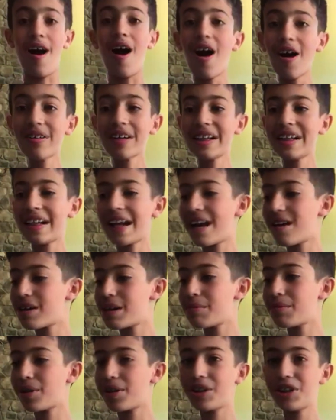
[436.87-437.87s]
All right, now
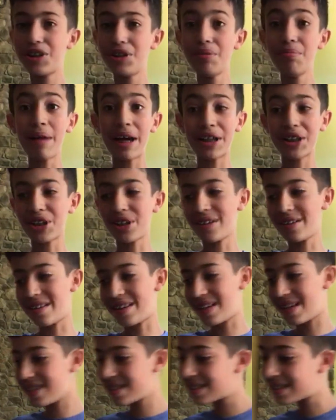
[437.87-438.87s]
I'm going to measure
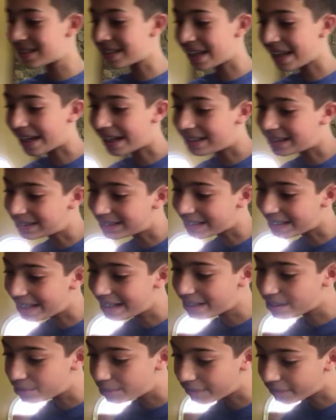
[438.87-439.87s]
this, and
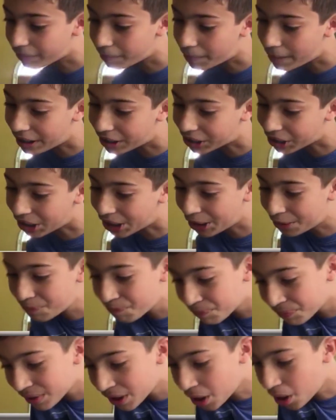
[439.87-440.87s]
you have to measure
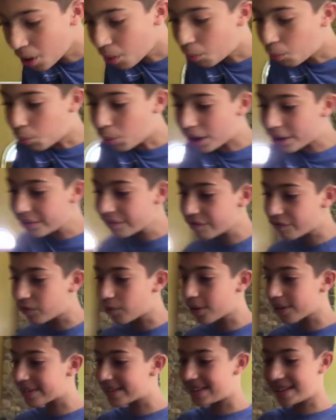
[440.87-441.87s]

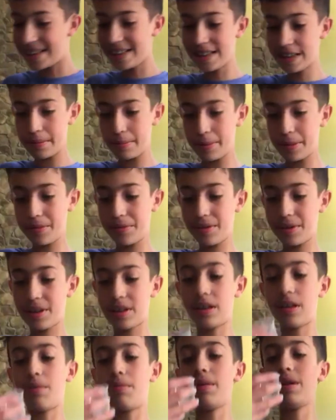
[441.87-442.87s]
1/4 teaspoon.
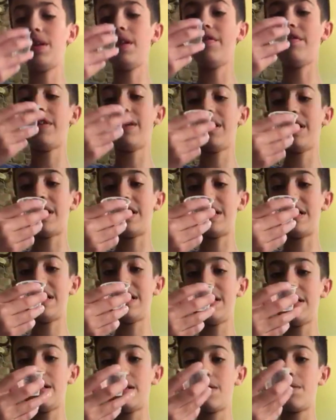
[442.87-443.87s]
So we're gonna find a
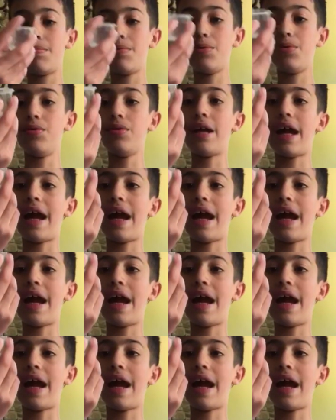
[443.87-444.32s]
teaspoon.